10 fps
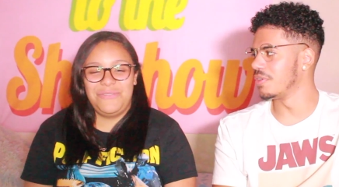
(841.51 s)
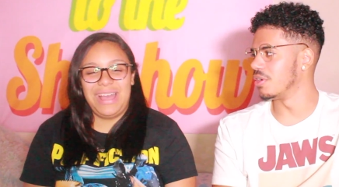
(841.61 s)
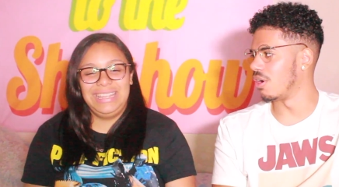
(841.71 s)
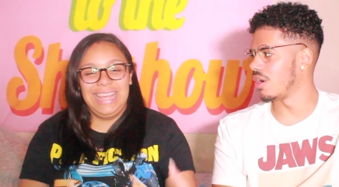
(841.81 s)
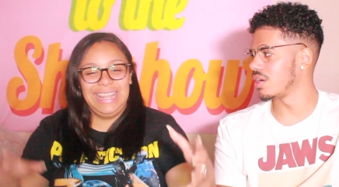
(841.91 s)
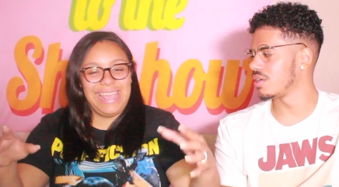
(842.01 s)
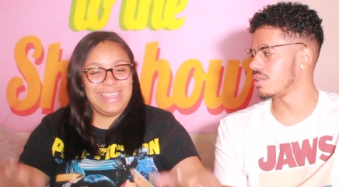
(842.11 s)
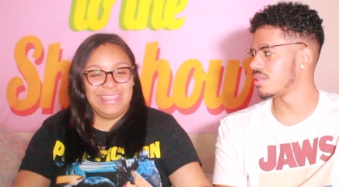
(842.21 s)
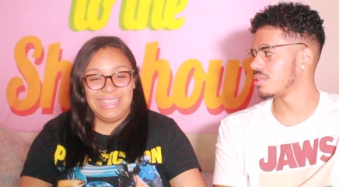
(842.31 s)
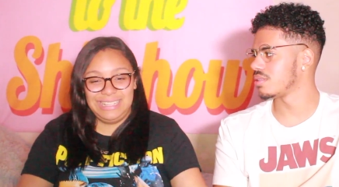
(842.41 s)
Speaker 1: if VR? I get
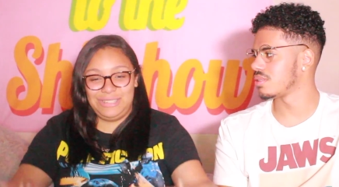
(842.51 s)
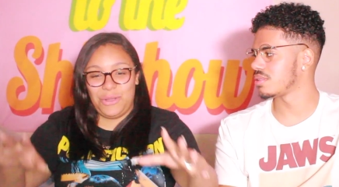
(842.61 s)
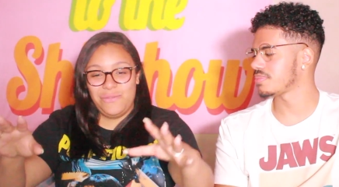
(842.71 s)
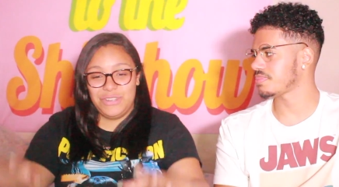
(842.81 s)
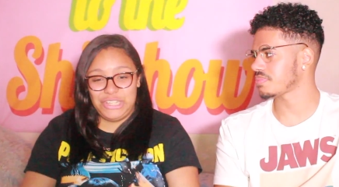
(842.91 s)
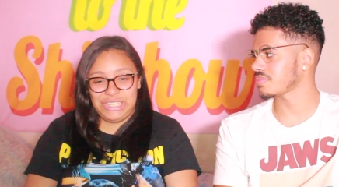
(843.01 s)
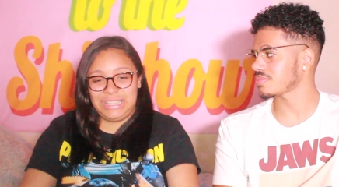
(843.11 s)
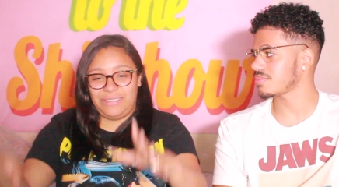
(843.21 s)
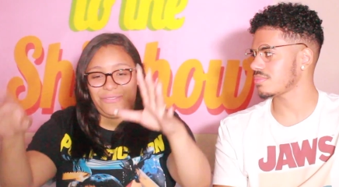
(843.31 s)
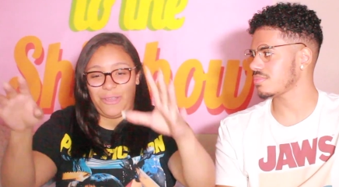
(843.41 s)
like this over just
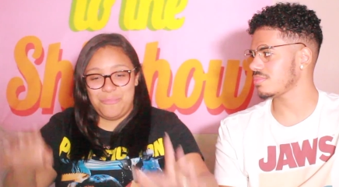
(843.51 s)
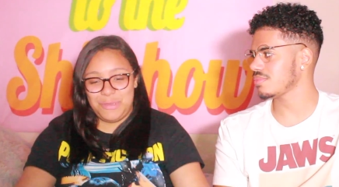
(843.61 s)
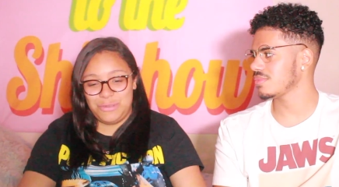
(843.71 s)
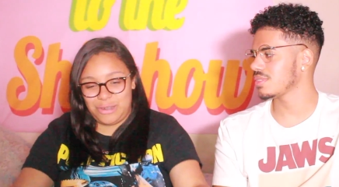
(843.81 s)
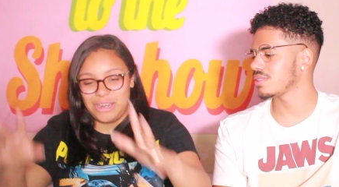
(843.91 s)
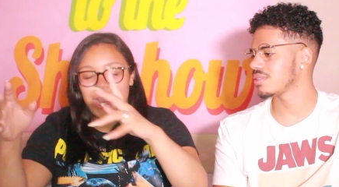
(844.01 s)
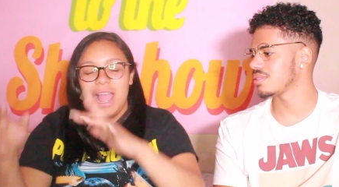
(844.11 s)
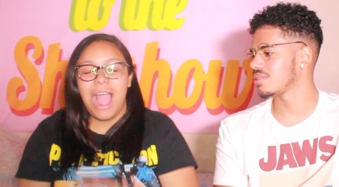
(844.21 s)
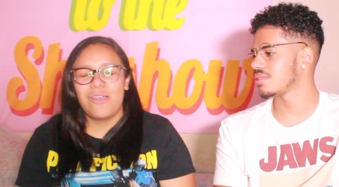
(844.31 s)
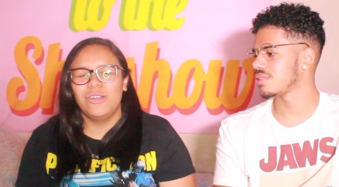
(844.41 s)
the computer,
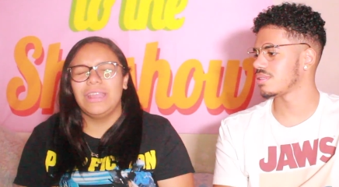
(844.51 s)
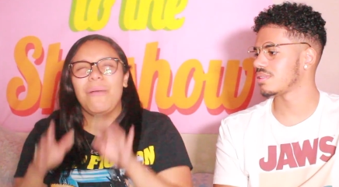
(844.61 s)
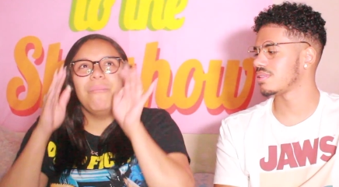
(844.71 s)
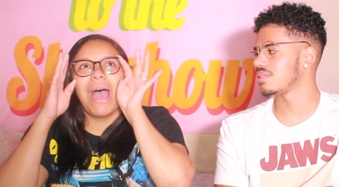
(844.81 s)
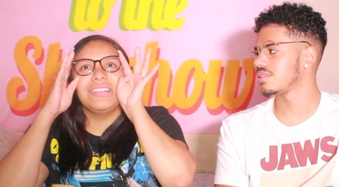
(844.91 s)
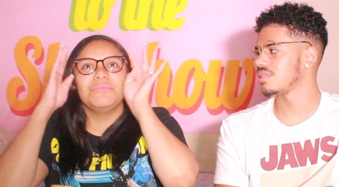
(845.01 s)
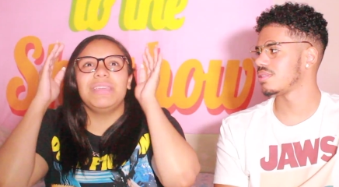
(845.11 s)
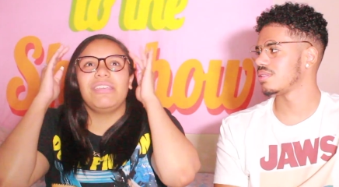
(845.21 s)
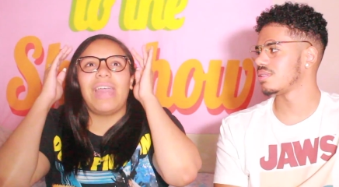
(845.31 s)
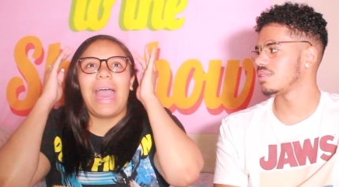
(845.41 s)
I can only imagine
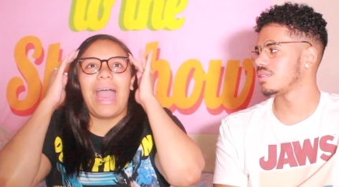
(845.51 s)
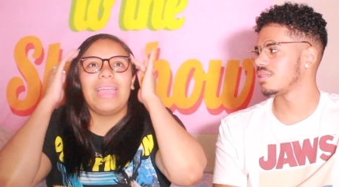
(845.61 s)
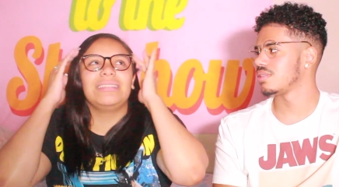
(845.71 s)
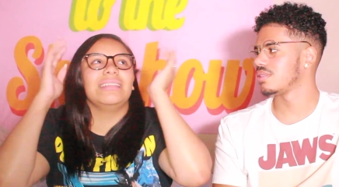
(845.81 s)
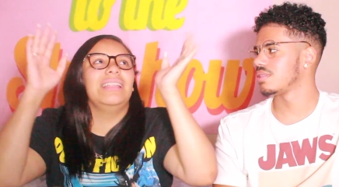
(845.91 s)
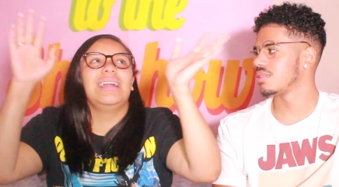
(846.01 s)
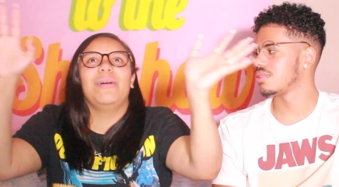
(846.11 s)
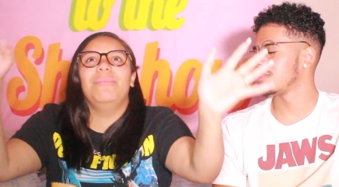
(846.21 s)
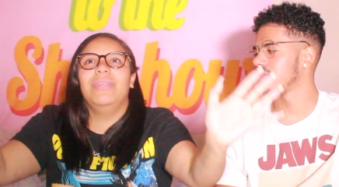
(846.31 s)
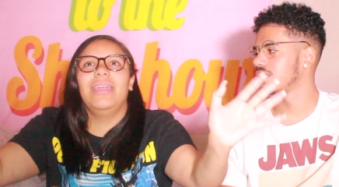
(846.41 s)
me acting like
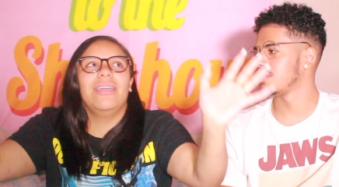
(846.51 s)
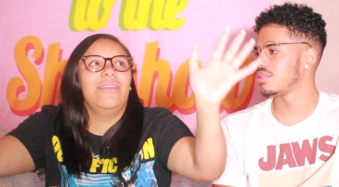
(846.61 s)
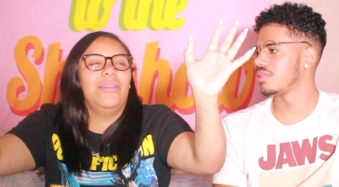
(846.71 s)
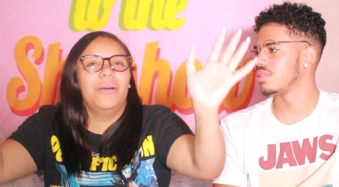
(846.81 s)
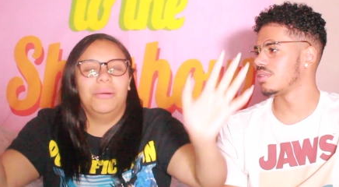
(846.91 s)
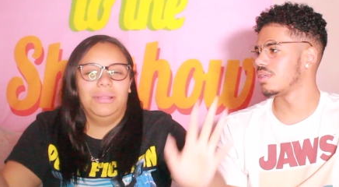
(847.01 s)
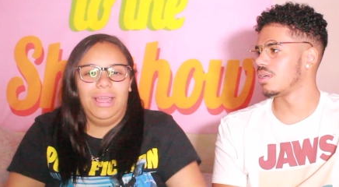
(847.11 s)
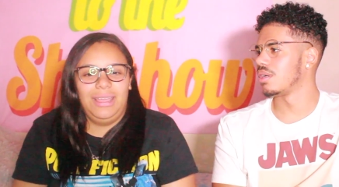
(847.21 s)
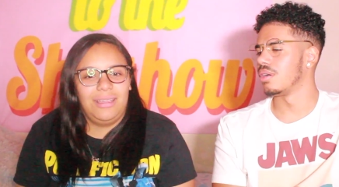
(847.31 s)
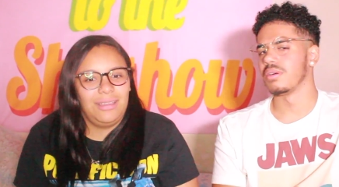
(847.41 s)
I'm there, yo.
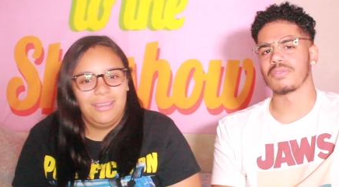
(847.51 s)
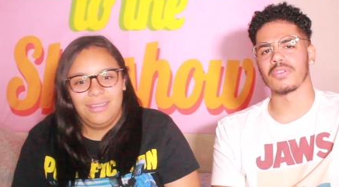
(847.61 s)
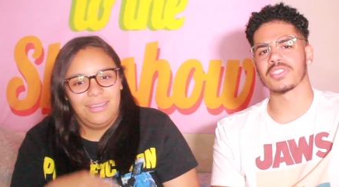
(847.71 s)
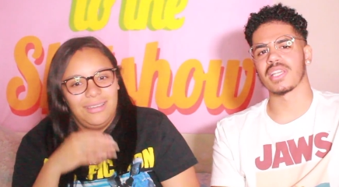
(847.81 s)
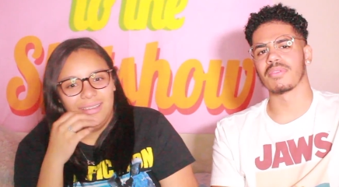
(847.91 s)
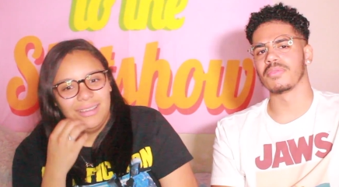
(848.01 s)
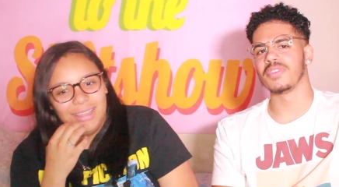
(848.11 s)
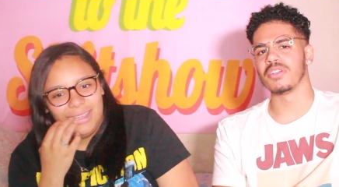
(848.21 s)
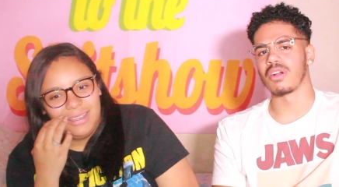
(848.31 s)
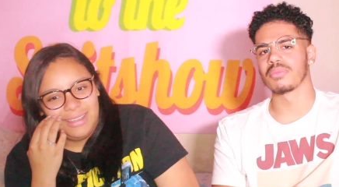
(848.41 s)
Like
Speaker 2: first ever
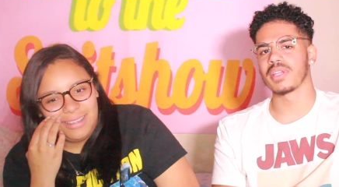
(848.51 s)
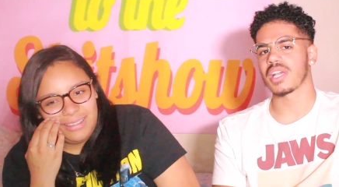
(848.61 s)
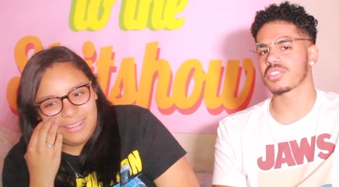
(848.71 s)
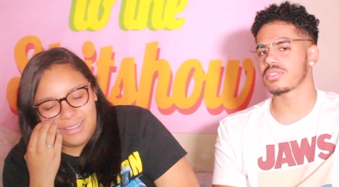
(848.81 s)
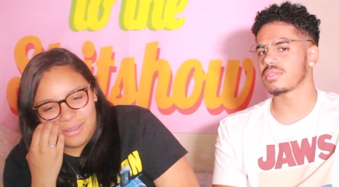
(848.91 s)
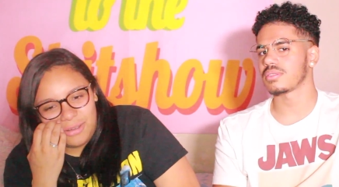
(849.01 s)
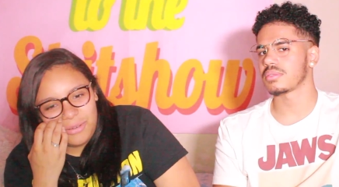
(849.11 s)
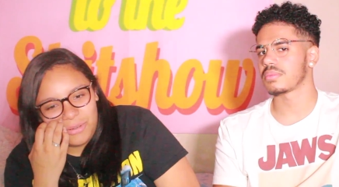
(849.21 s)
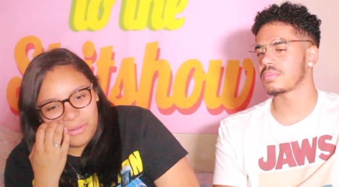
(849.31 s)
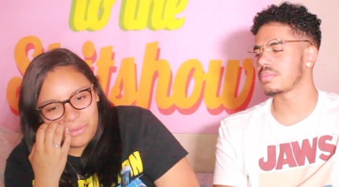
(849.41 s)
VR reaction.
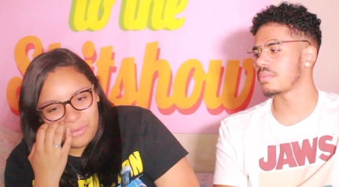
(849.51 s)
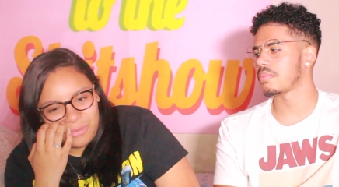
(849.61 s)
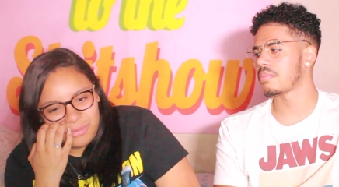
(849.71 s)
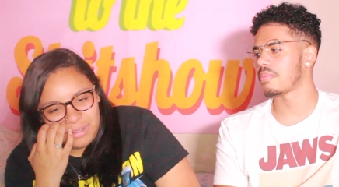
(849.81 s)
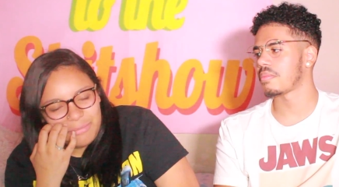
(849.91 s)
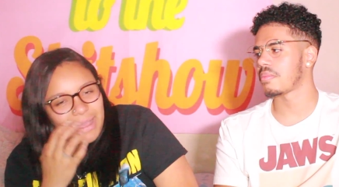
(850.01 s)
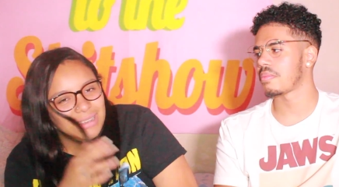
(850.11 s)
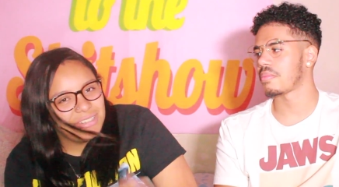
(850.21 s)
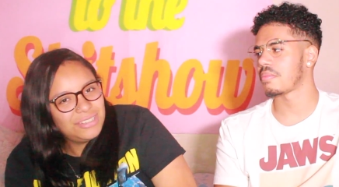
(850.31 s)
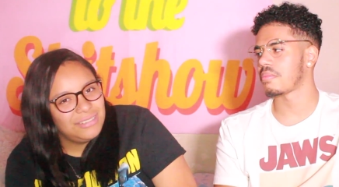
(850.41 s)
Speaker 1: Yo,
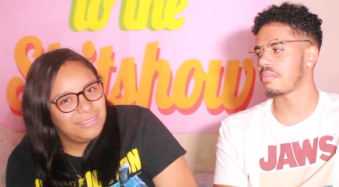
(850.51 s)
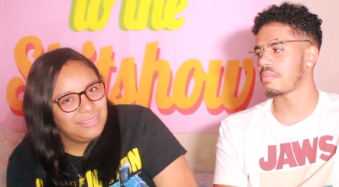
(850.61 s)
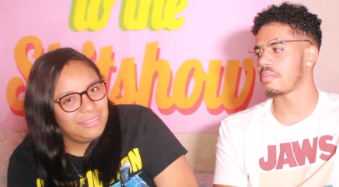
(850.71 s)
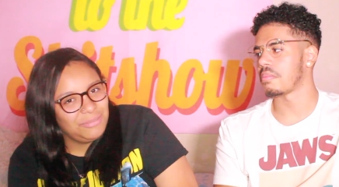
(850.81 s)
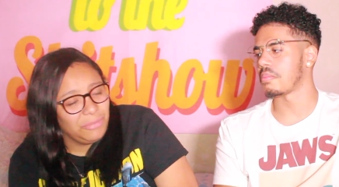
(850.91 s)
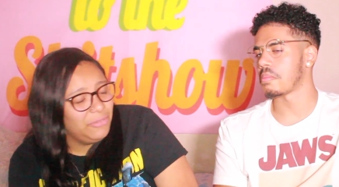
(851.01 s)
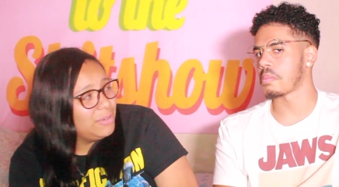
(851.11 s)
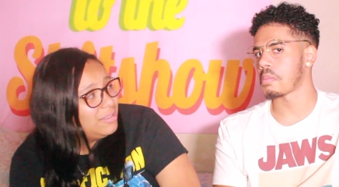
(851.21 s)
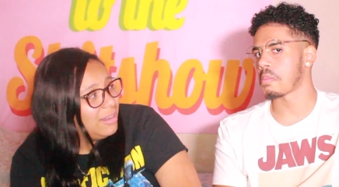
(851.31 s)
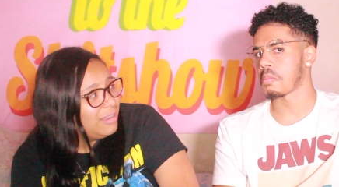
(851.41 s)
imagine we
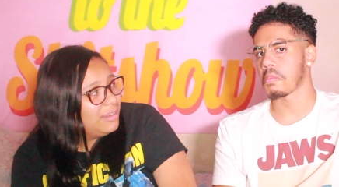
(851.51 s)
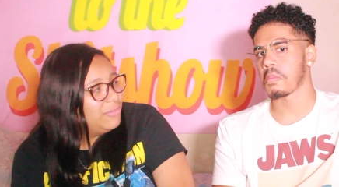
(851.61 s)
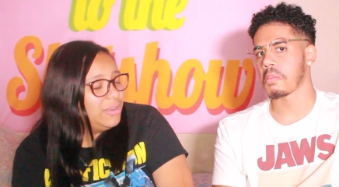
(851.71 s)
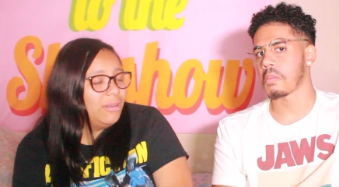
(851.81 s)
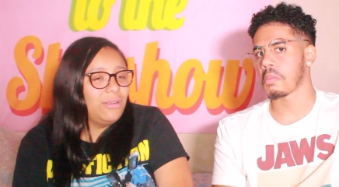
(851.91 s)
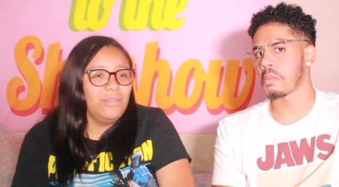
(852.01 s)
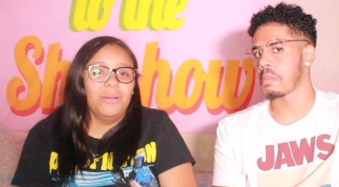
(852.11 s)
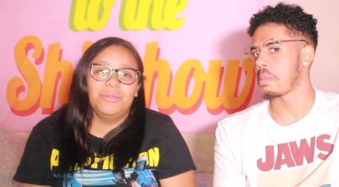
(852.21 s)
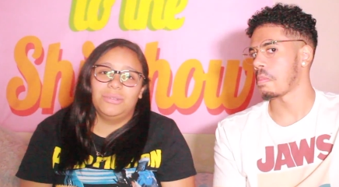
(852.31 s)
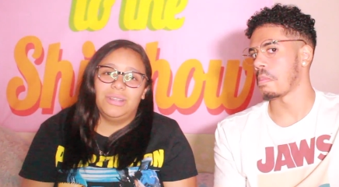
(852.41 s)
first gotta get a VR
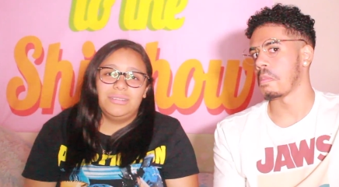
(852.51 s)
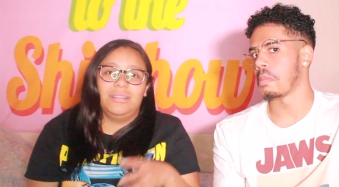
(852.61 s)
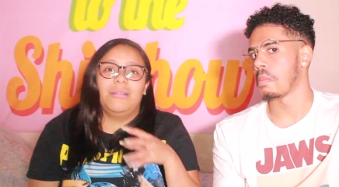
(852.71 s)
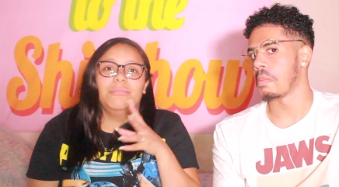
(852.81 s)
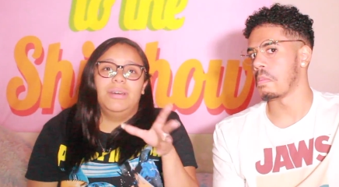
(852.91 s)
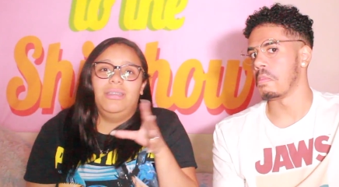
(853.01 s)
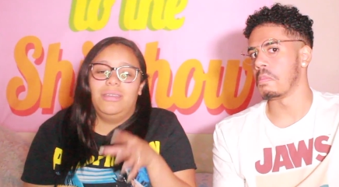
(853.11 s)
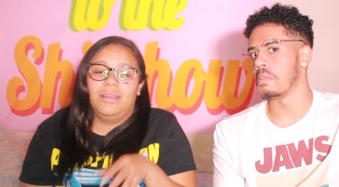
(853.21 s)
though, so that's a lot of money,